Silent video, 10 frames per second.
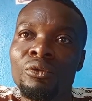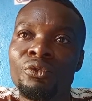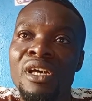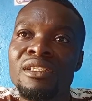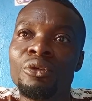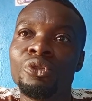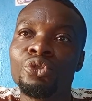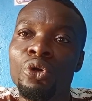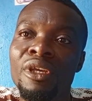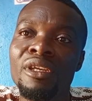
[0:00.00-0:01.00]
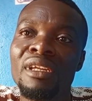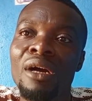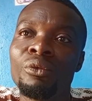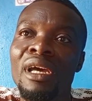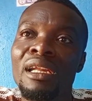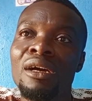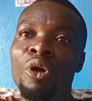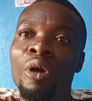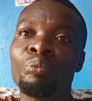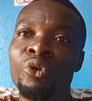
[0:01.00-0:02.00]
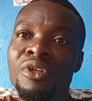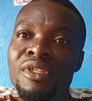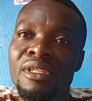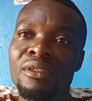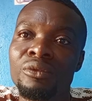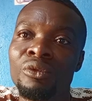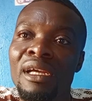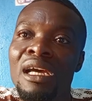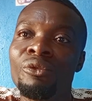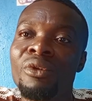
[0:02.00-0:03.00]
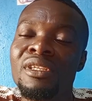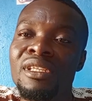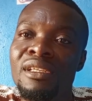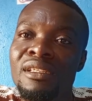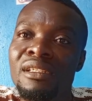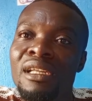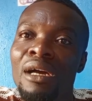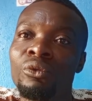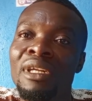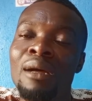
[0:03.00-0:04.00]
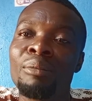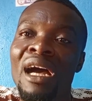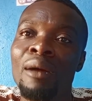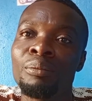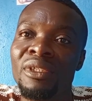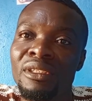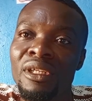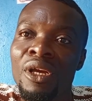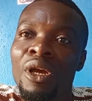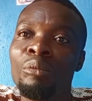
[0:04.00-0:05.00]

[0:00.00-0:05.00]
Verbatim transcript: Further, we told him that we are not opposing, we are not resisting, that we are not bad plate.